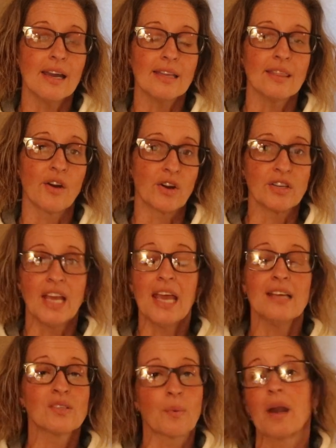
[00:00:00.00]
there are
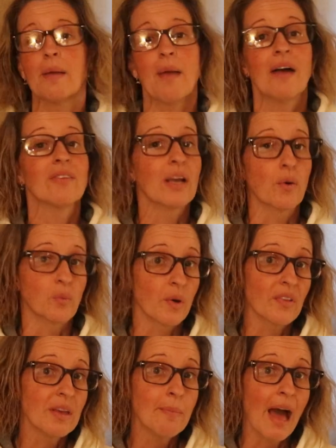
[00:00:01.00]
days when I'm having a
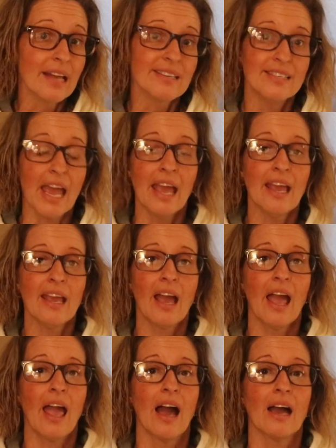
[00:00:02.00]
really bad
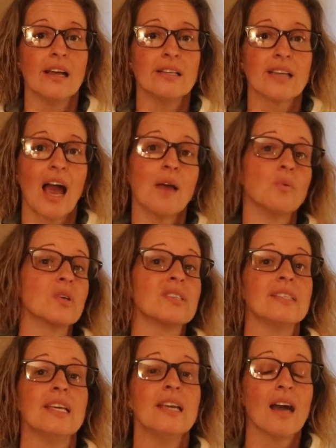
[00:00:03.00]
day and I will
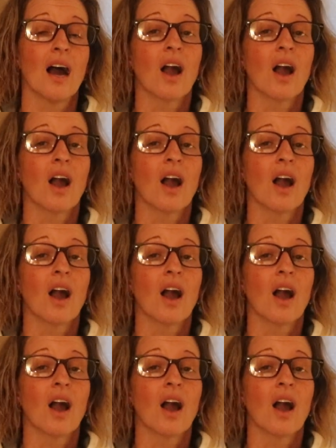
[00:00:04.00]
see a